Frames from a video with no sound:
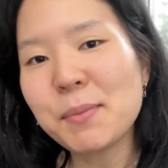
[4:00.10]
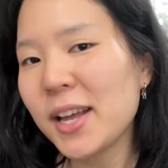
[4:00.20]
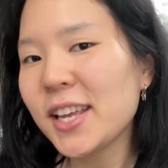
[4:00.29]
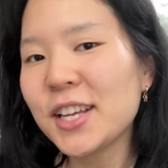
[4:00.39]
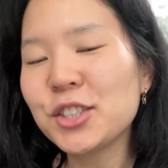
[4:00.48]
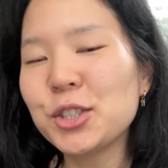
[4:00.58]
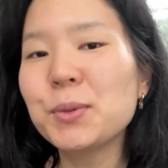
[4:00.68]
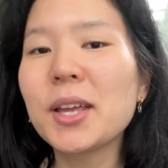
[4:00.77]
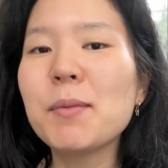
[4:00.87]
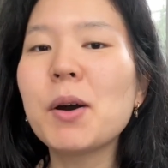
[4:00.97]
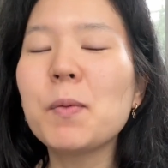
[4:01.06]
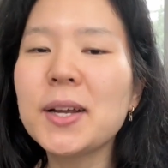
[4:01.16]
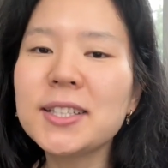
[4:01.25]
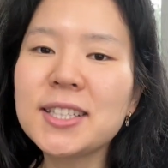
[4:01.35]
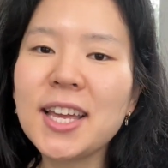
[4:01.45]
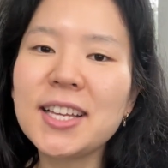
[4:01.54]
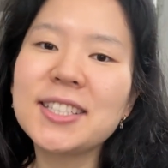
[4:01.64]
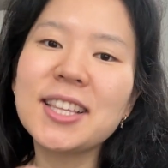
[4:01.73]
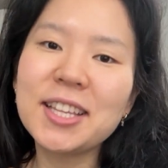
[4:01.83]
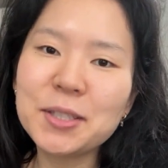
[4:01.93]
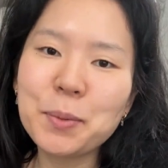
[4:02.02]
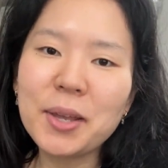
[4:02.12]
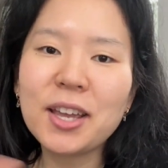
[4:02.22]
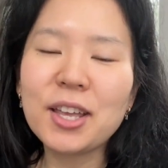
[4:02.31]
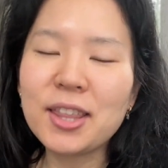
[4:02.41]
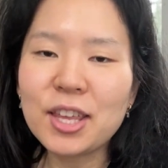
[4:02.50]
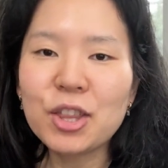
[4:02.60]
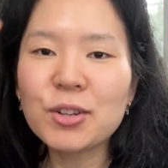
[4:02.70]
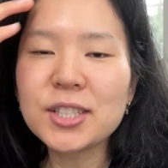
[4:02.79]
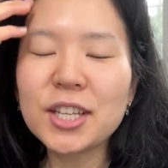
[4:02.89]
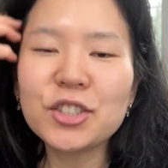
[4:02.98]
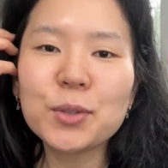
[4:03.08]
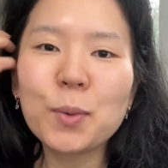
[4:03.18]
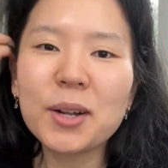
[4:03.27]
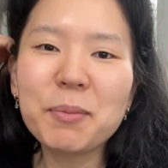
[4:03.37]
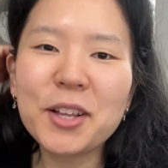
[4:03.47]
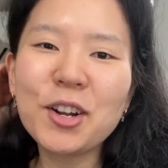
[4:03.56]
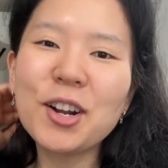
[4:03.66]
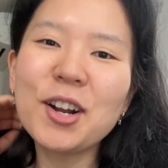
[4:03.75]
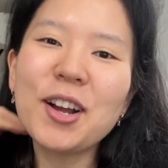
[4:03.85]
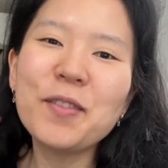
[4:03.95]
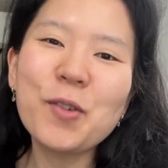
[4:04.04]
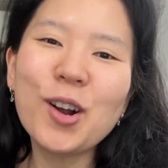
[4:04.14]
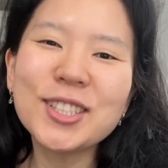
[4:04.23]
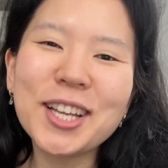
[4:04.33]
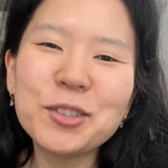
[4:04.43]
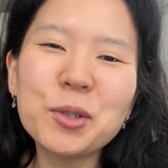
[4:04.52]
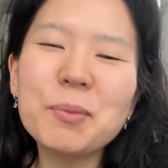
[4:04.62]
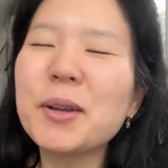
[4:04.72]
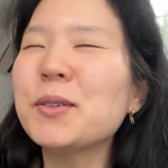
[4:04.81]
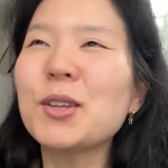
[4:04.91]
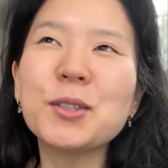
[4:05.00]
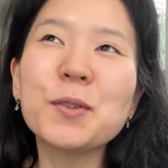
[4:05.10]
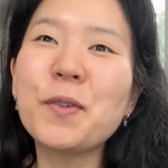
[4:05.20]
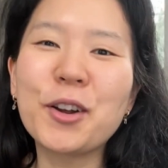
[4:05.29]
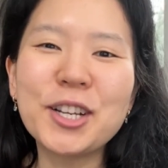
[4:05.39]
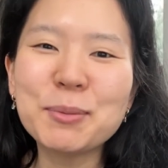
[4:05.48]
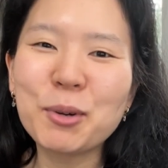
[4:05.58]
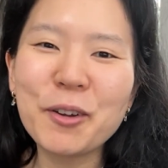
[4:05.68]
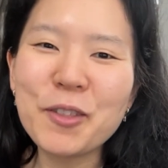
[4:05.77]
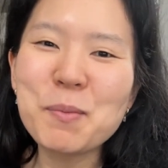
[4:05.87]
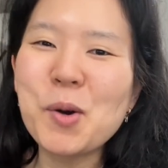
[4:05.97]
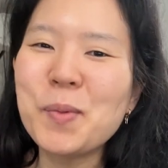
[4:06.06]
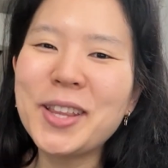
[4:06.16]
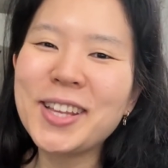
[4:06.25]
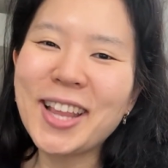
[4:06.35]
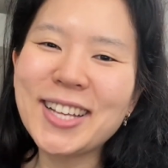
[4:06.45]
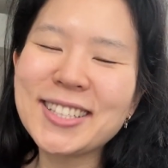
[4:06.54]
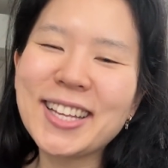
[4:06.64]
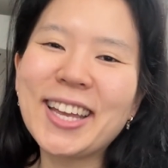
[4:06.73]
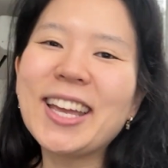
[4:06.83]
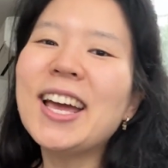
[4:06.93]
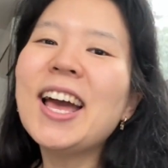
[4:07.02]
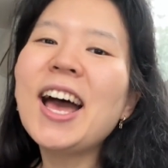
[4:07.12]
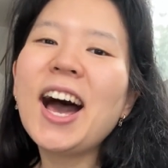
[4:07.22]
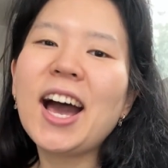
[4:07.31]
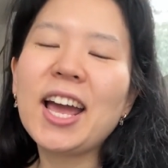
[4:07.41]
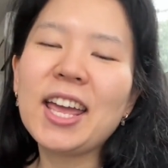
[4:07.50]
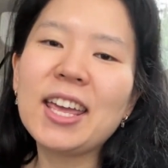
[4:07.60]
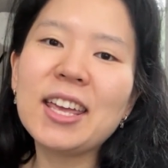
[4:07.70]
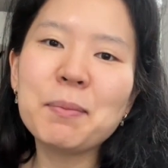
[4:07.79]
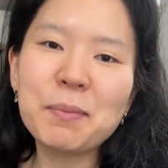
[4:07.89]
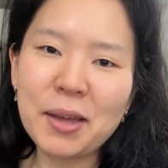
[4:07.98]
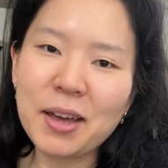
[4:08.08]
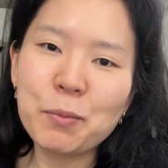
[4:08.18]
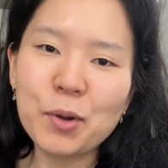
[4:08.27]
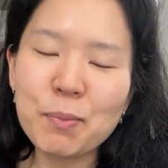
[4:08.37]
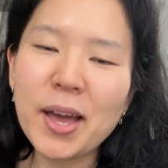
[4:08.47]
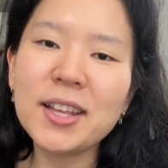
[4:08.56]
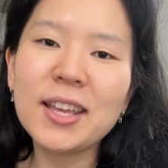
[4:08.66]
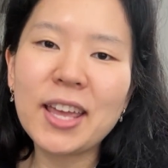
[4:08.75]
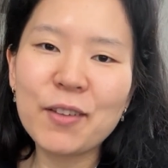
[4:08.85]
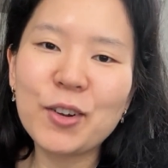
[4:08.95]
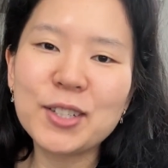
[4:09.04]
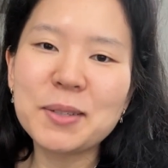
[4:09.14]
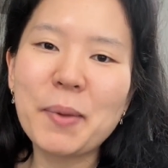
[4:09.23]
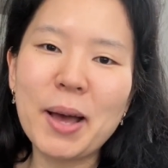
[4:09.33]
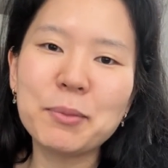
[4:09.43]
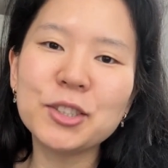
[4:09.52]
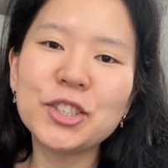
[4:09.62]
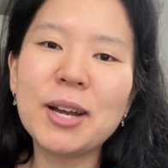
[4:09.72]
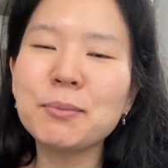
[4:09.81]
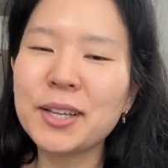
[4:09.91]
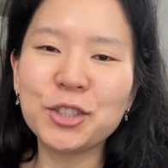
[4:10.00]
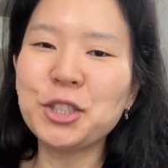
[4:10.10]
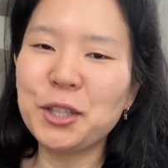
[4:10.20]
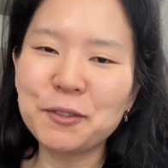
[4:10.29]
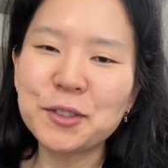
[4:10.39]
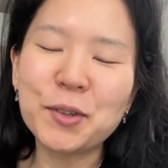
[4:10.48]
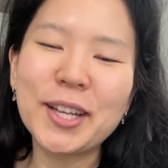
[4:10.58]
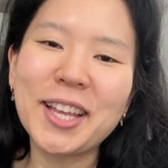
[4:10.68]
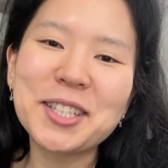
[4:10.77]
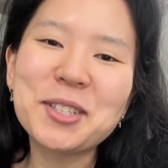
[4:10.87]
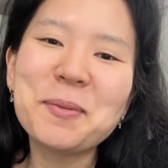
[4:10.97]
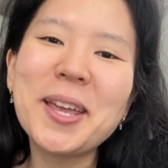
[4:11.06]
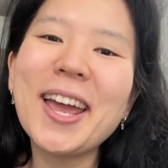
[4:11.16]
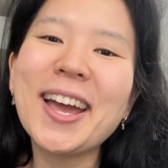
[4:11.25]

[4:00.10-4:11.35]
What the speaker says: Maddie and June came on Wednesdays. This week, I think Thursday just worked better for our schedule, but it was also very spur of the moment last night. I met up with Maddie, gave her some apple jam because she lives right next to me,